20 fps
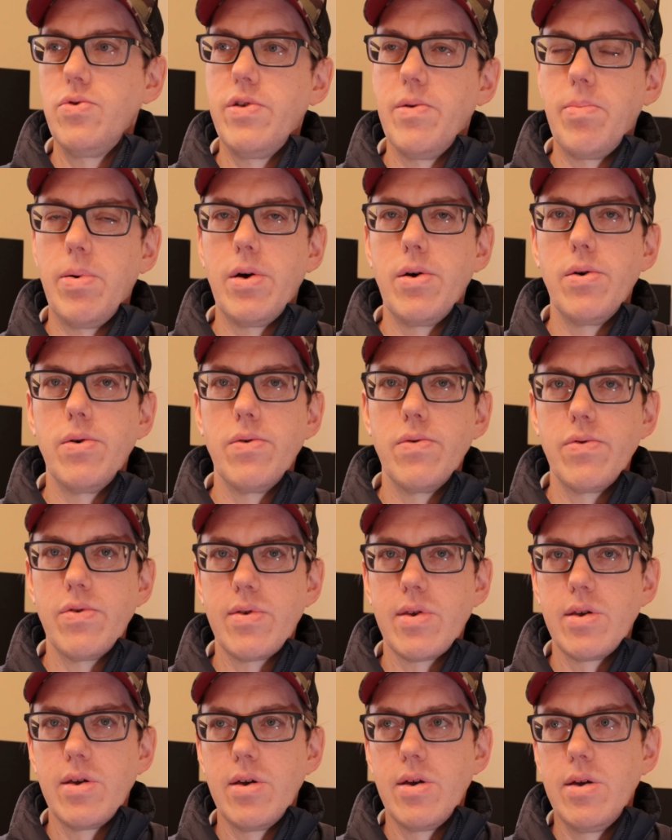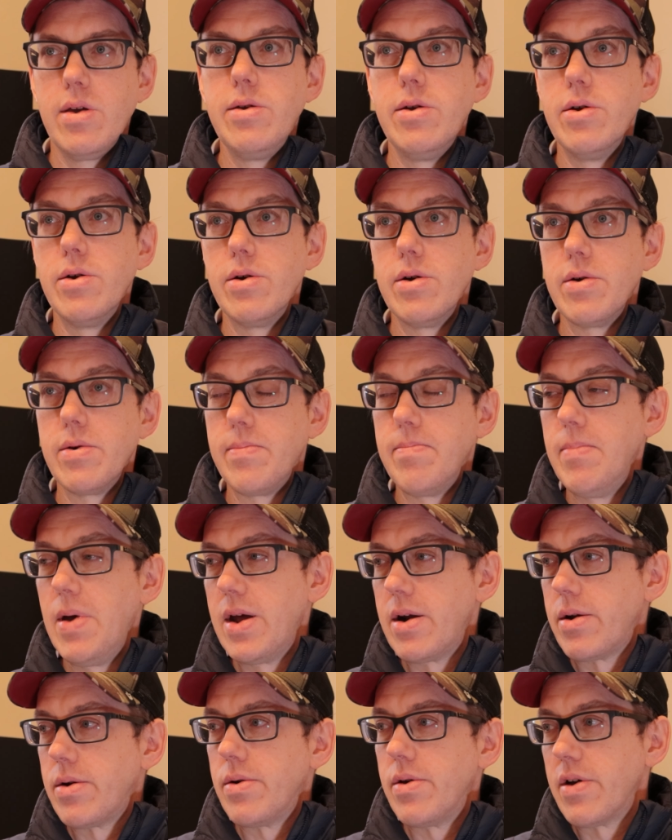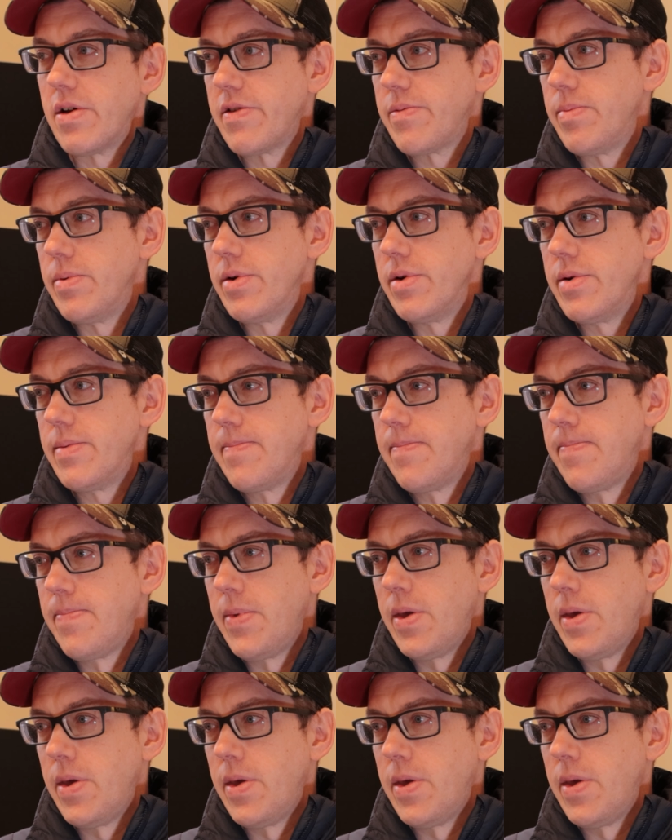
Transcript: depose your medical expert,